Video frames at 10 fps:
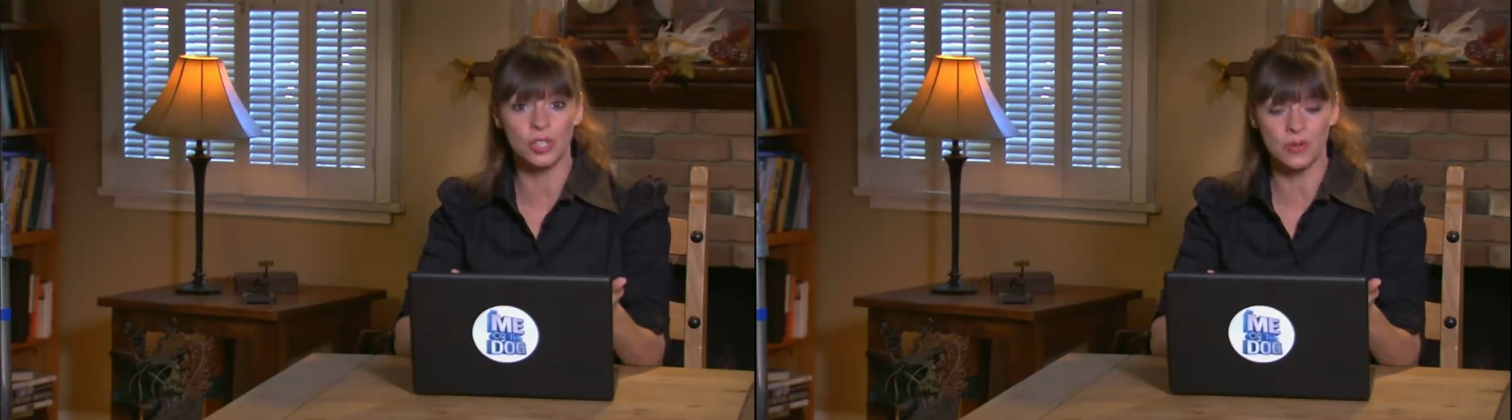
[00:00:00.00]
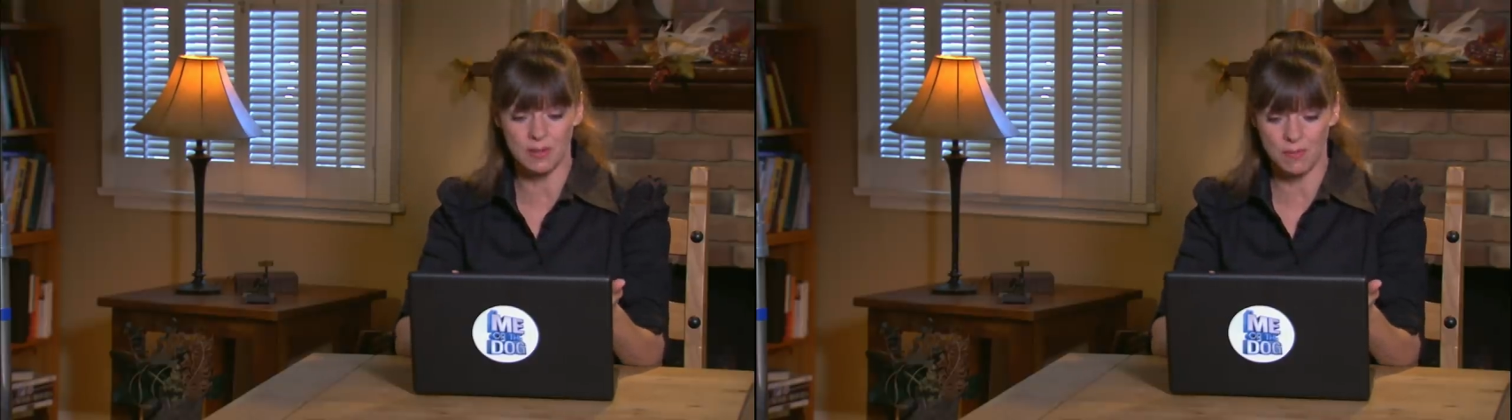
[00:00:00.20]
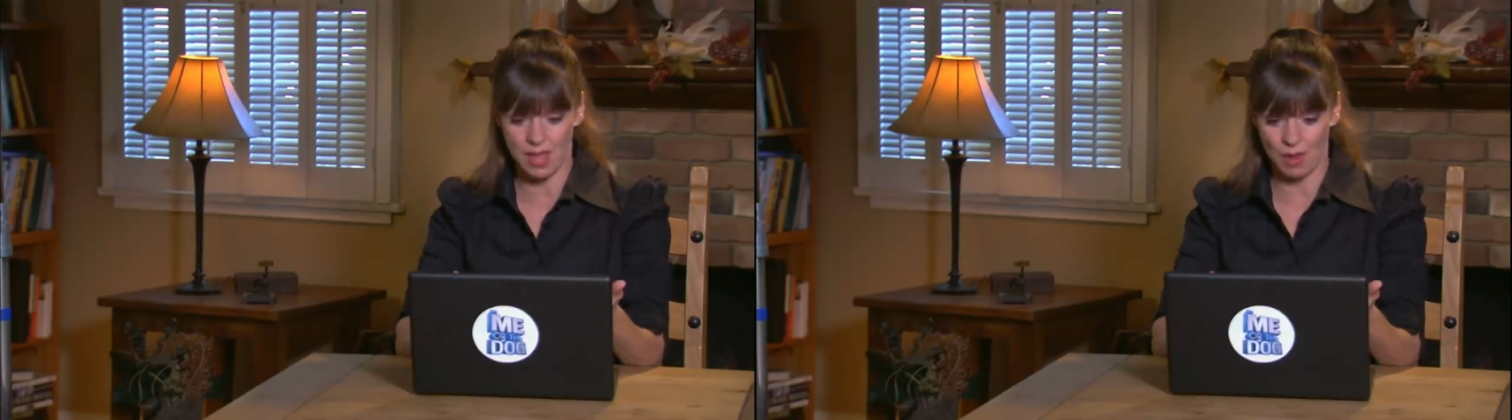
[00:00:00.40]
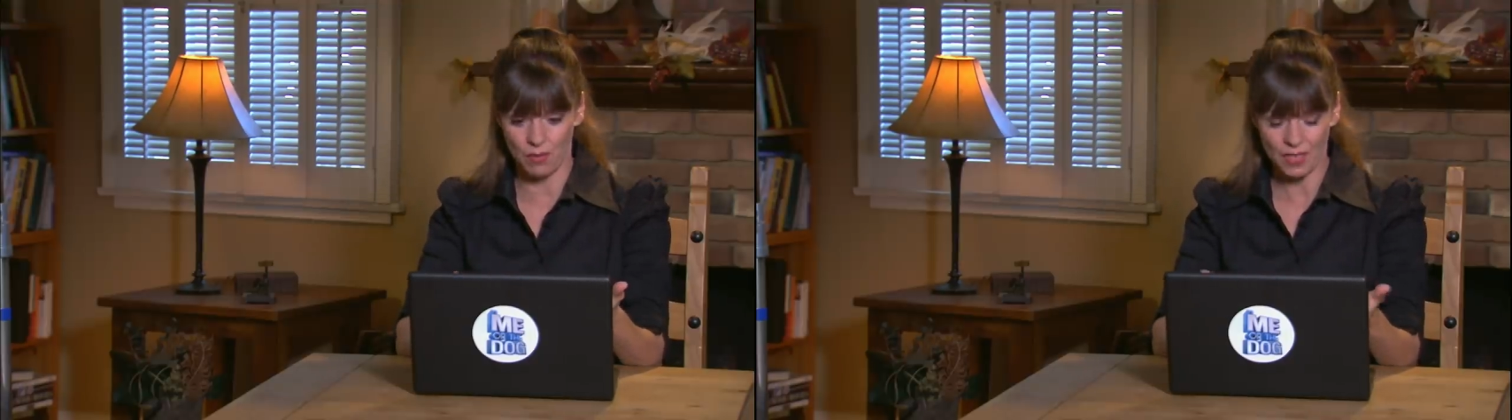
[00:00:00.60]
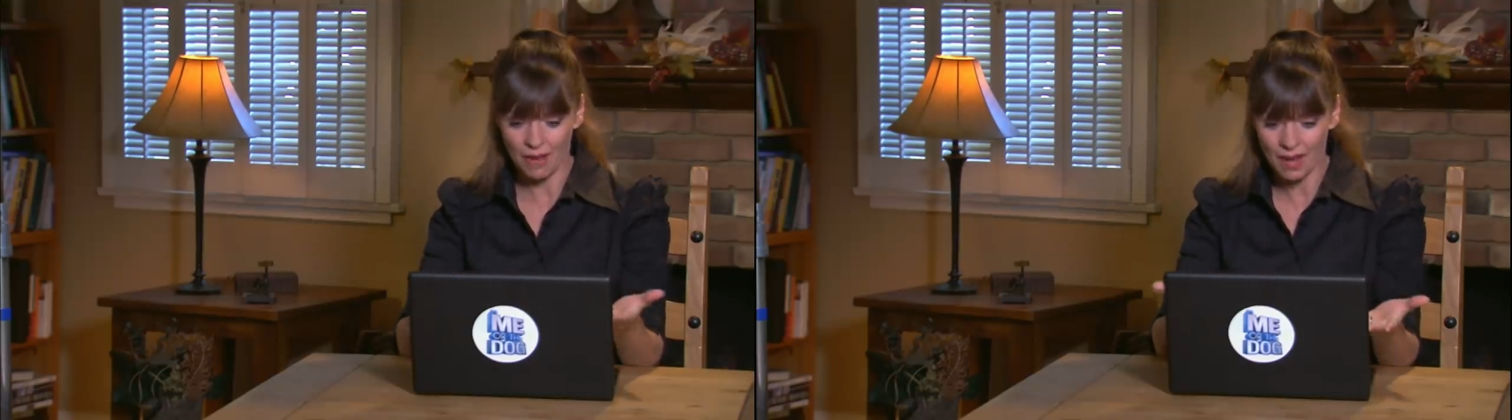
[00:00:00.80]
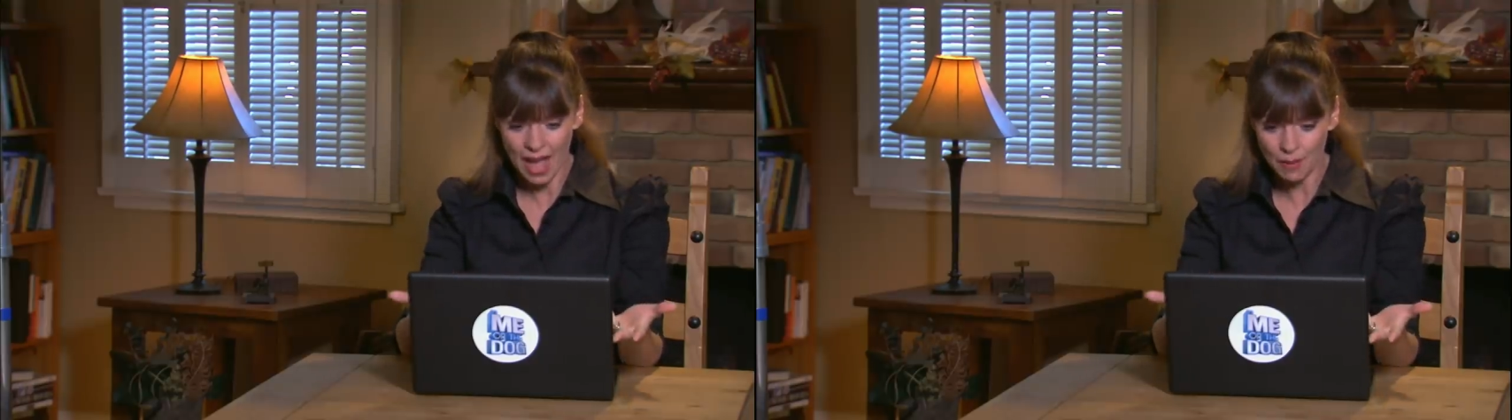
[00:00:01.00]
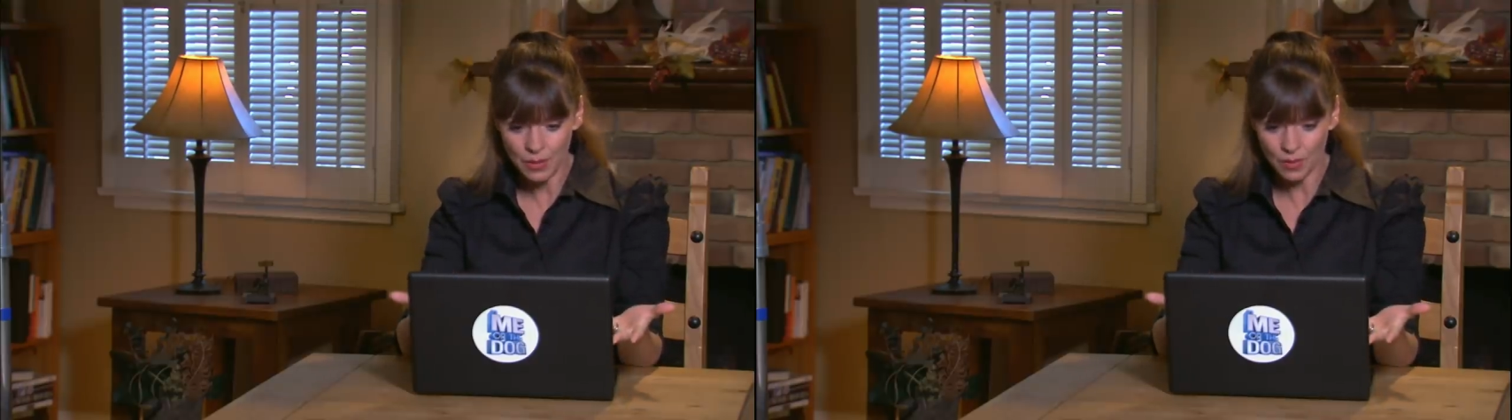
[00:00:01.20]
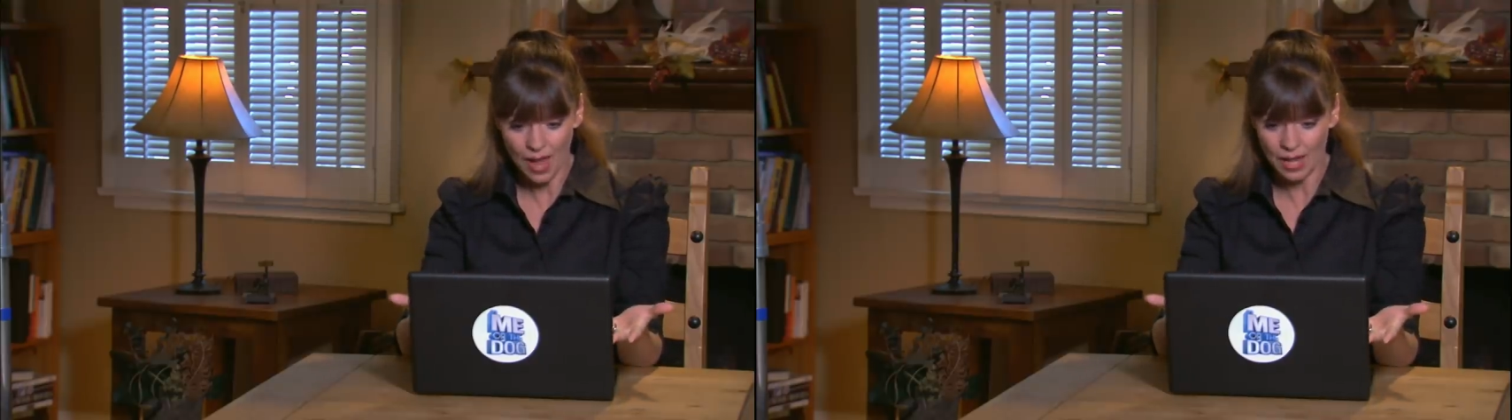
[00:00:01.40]
Junie B without
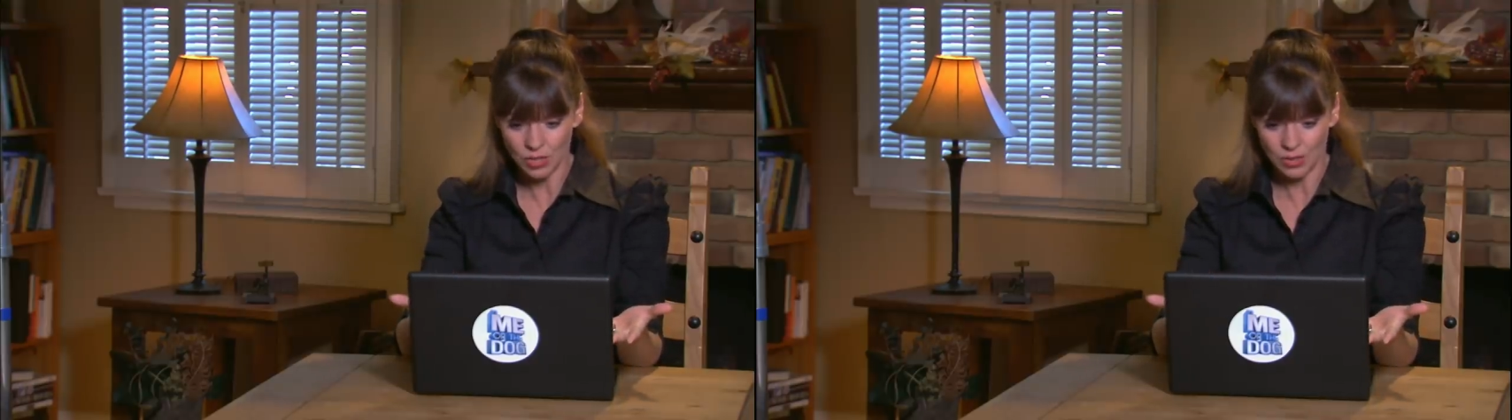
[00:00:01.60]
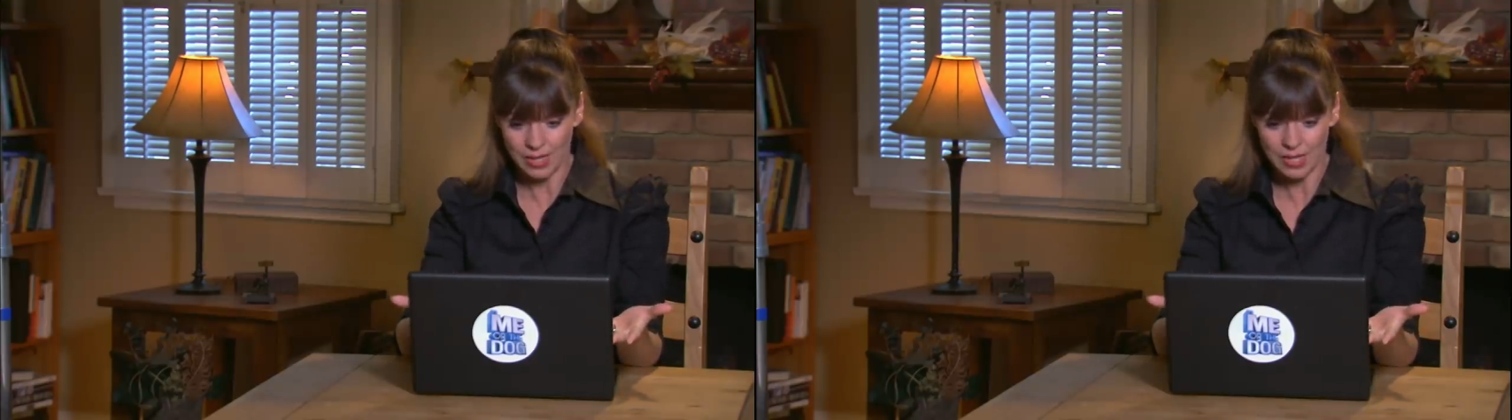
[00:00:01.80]
Abby or Andrea